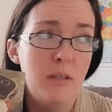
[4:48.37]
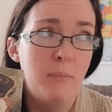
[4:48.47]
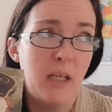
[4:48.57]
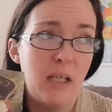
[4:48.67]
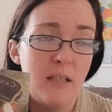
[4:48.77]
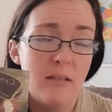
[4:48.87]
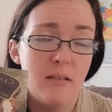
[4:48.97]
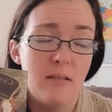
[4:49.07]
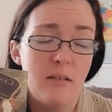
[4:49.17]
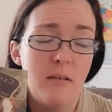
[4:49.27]
my
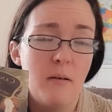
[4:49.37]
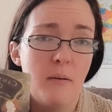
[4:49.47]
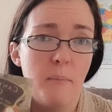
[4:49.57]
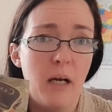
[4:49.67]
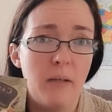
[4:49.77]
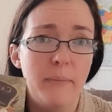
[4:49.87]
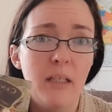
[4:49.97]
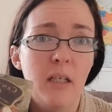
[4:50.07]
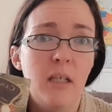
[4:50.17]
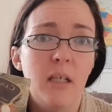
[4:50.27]
niece's mom,
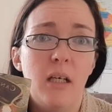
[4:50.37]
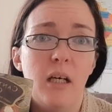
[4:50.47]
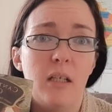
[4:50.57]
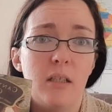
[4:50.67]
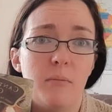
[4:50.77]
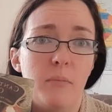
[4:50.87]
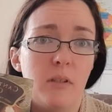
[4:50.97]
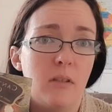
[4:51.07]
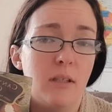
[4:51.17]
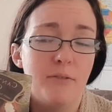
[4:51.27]

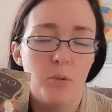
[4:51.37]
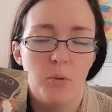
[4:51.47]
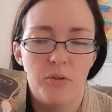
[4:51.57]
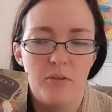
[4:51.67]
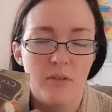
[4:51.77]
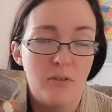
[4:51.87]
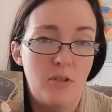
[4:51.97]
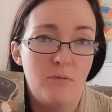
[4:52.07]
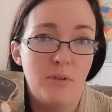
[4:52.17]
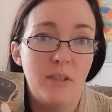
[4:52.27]
loves horses, and
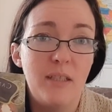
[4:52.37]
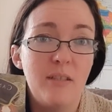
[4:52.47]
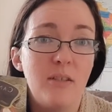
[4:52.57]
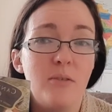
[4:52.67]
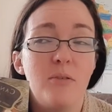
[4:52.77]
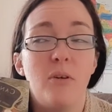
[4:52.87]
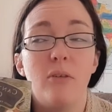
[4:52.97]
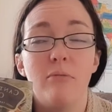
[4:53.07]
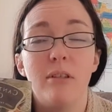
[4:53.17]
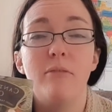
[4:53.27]
she's really into those, so I
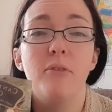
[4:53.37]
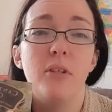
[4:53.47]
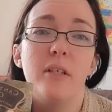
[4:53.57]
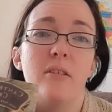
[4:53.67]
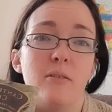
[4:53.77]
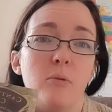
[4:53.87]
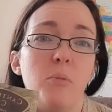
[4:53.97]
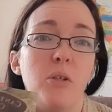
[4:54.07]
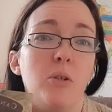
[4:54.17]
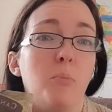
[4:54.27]
really feel like this would be
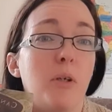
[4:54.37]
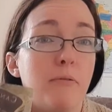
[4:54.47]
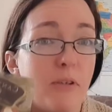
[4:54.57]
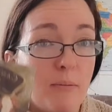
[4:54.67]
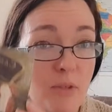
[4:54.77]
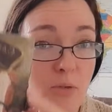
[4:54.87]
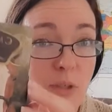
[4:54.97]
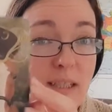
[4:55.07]
a good book for them to read